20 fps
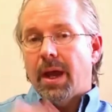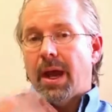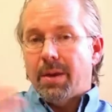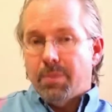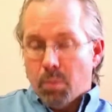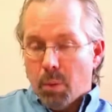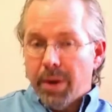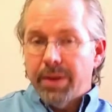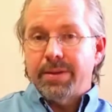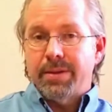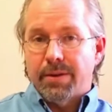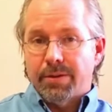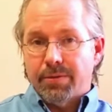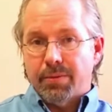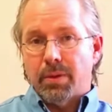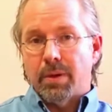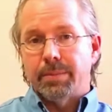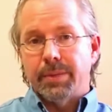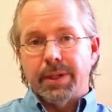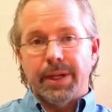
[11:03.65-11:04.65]
And with
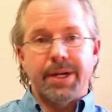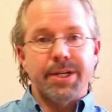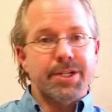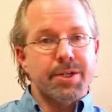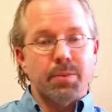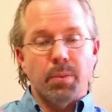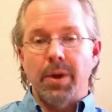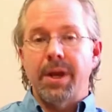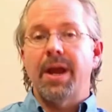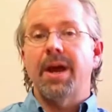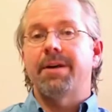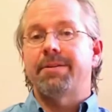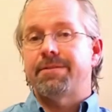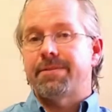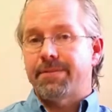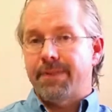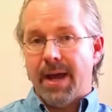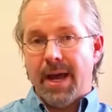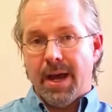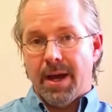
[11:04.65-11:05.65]
this formulation, we
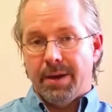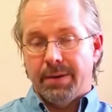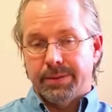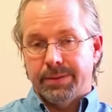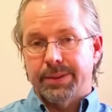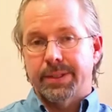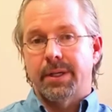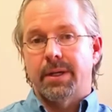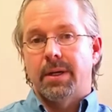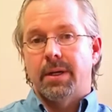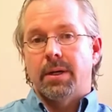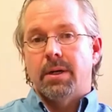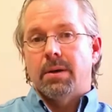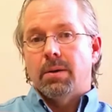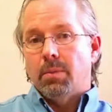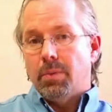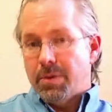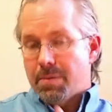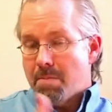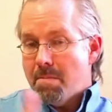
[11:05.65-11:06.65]
have found,
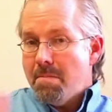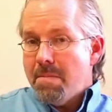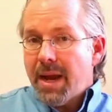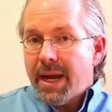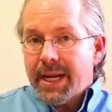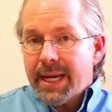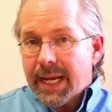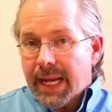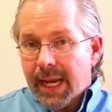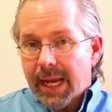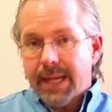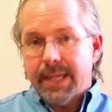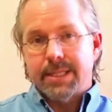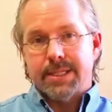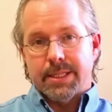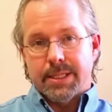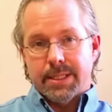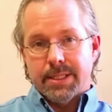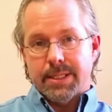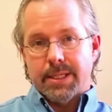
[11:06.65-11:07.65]
with many
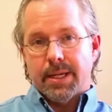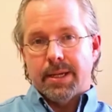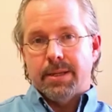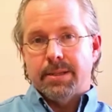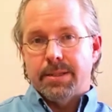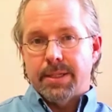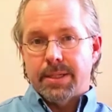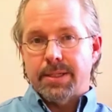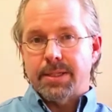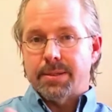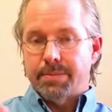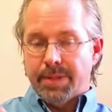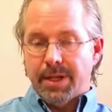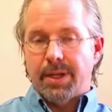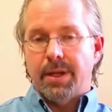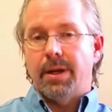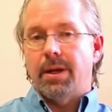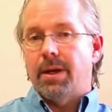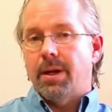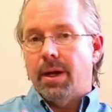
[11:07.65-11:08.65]
cases, this to
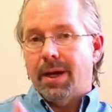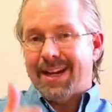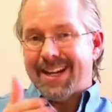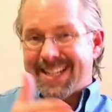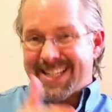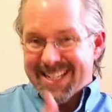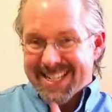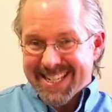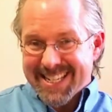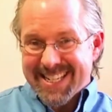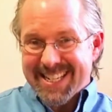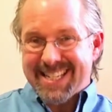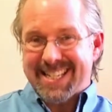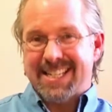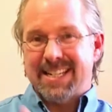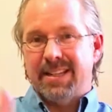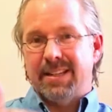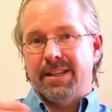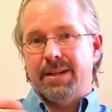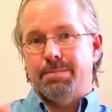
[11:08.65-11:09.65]
be a
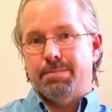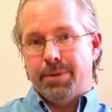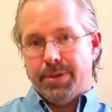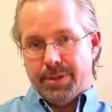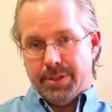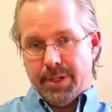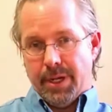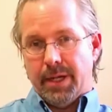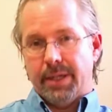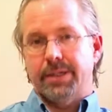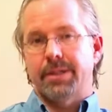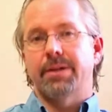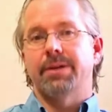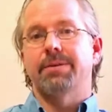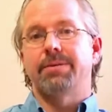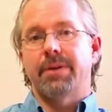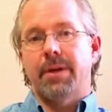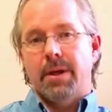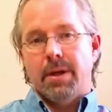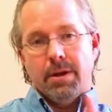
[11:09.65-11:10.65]
consistently
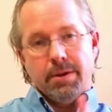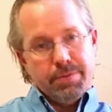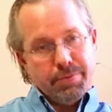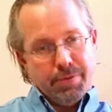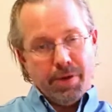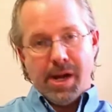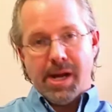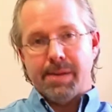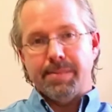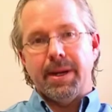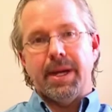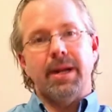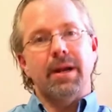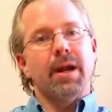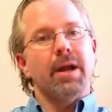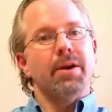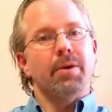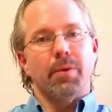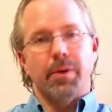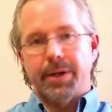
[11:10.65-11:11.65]
productive
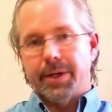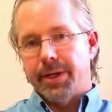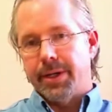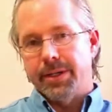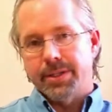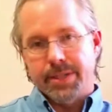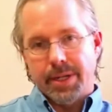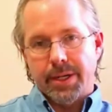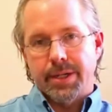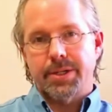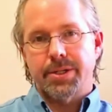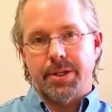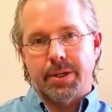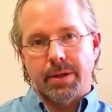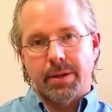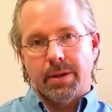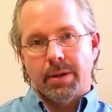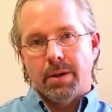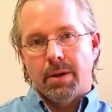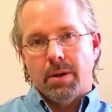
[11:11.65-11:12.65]
framing and
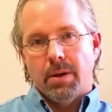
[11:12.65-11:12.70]
organization.